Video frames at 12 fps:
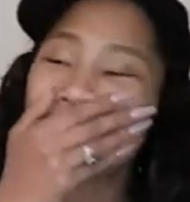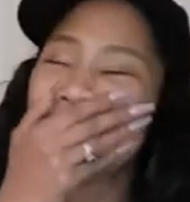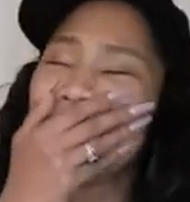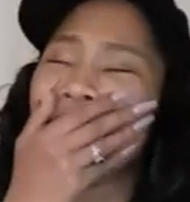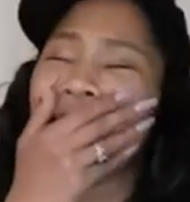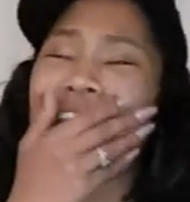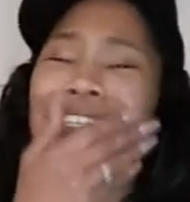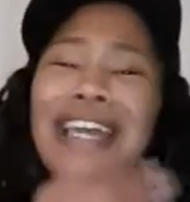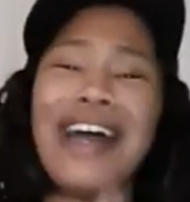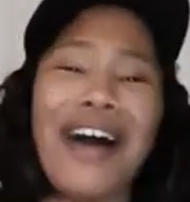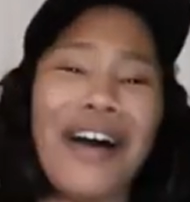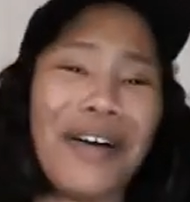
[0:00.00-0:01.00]
Winnie the Pooh.
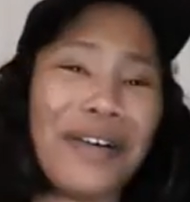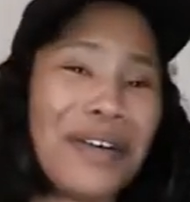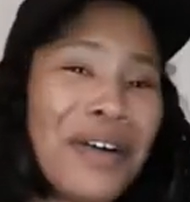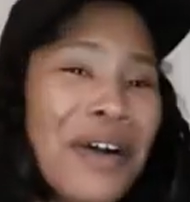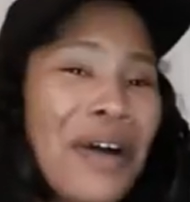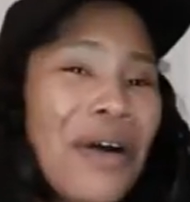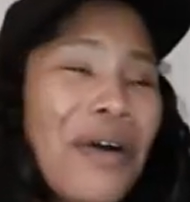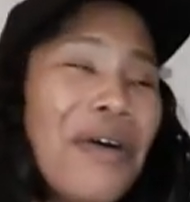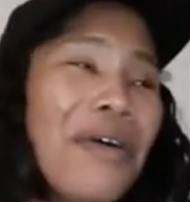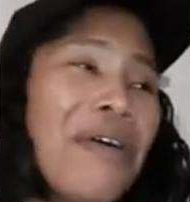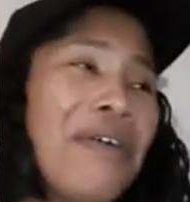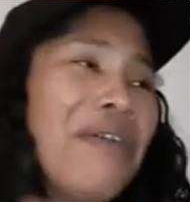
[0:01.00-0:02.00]
Yo,
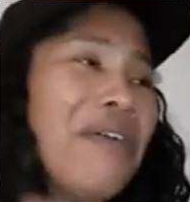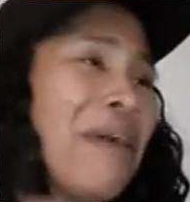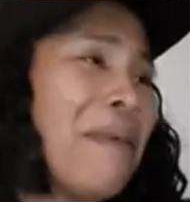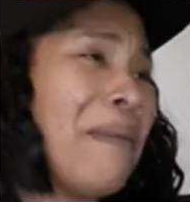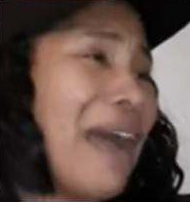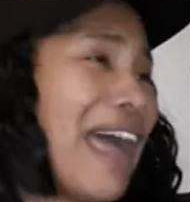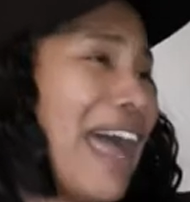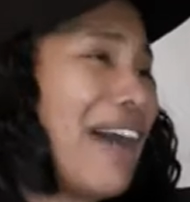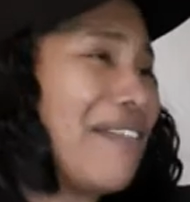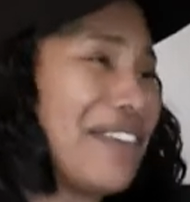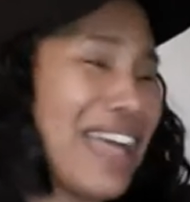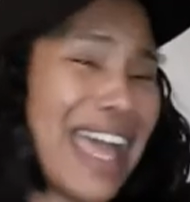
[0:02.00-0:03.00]
oh
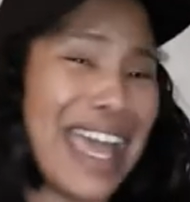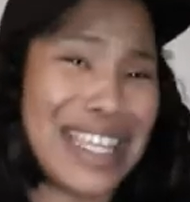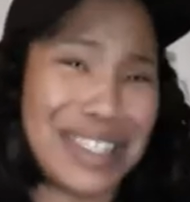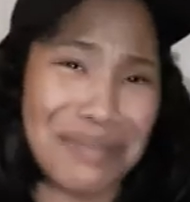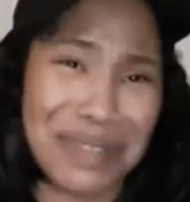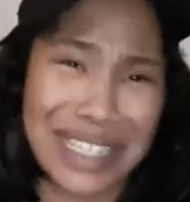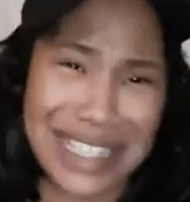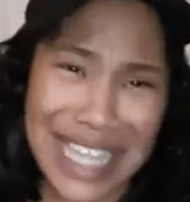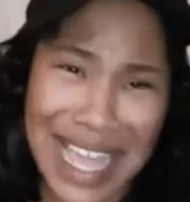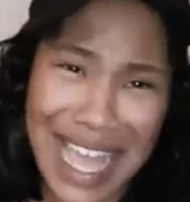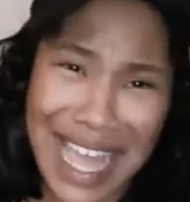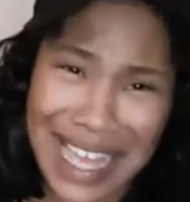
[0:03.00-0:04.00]
man, that's my
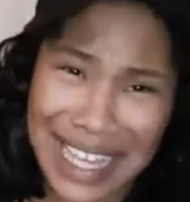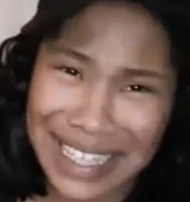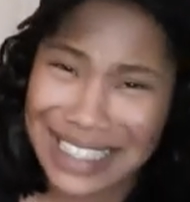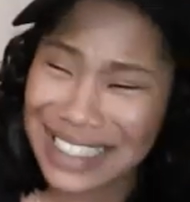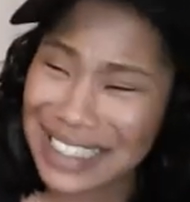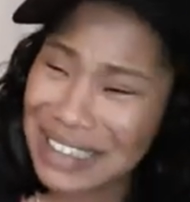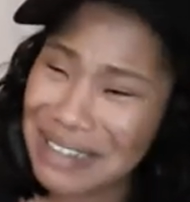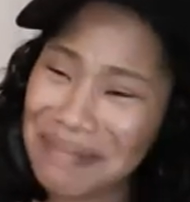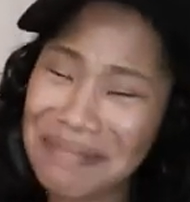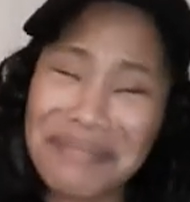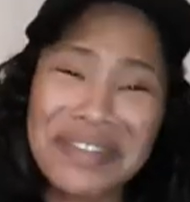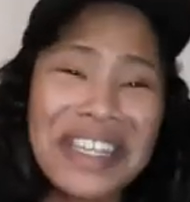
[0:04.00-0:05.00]
tag.
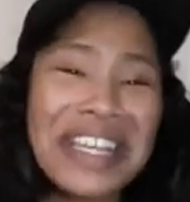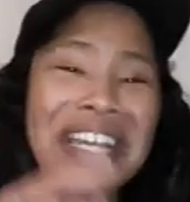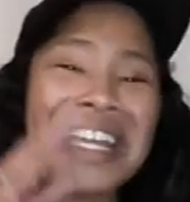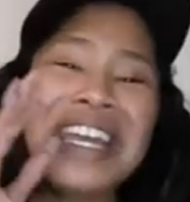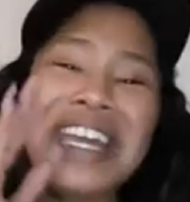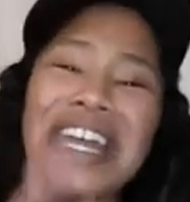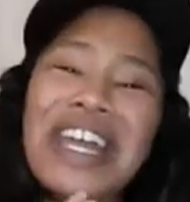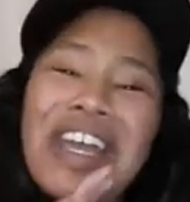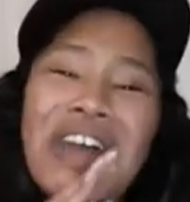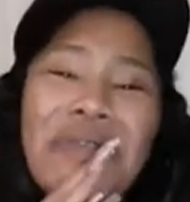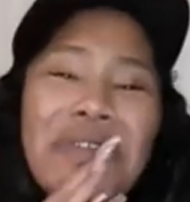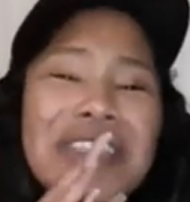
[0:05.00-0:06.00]

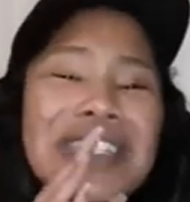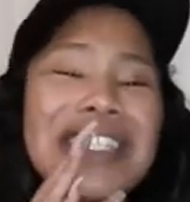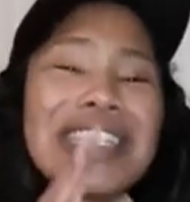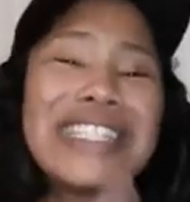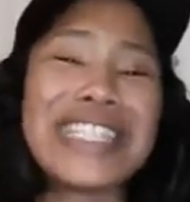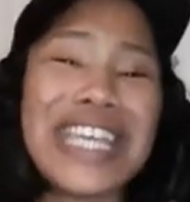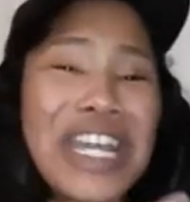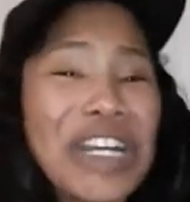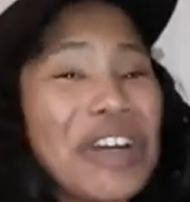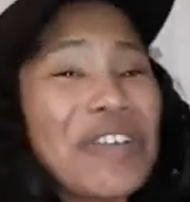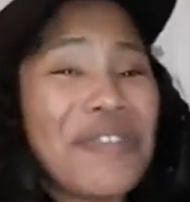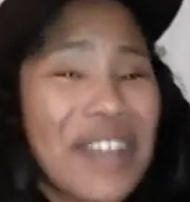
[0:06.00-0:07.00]
It was a
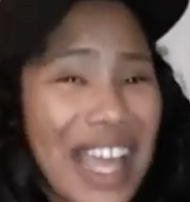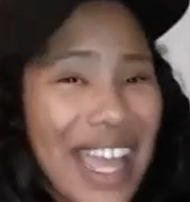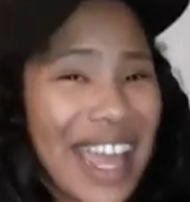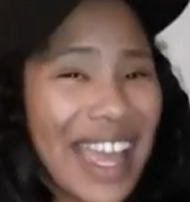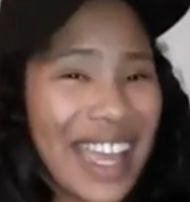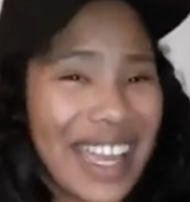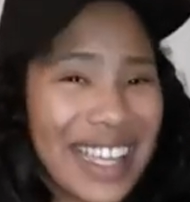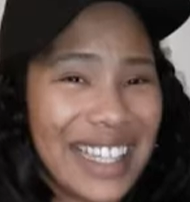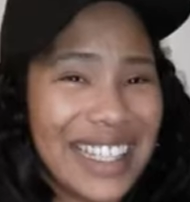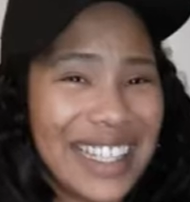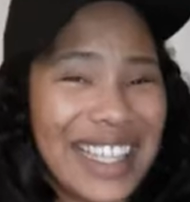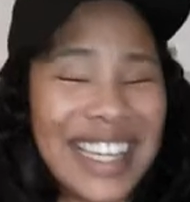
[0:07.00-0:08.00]
Tigger flag
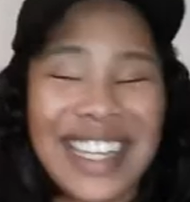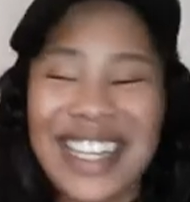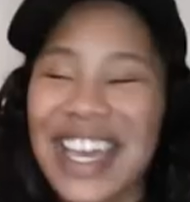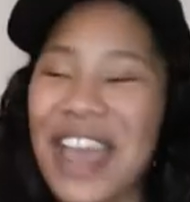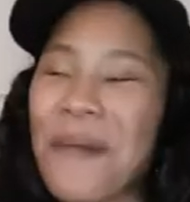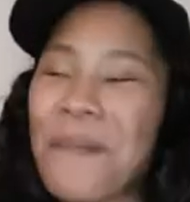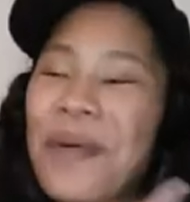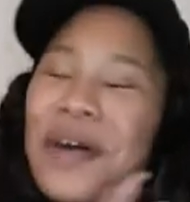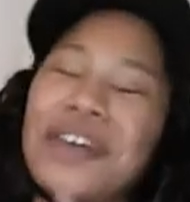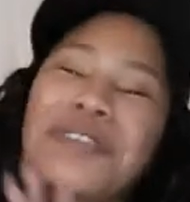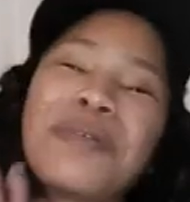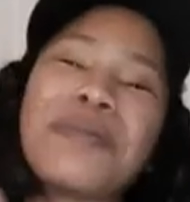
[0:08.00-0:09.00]
in
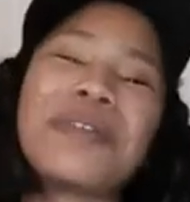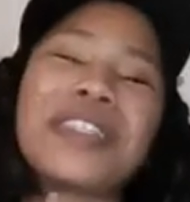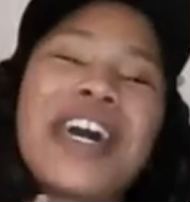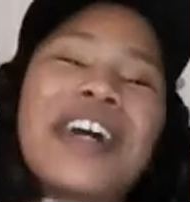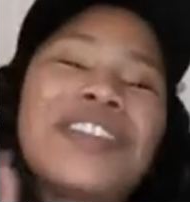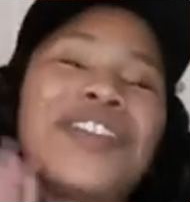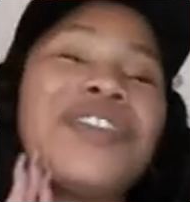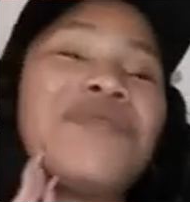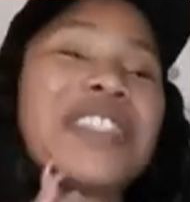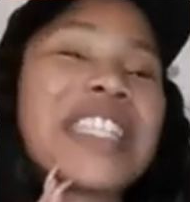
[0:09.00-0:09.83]
most people thought she was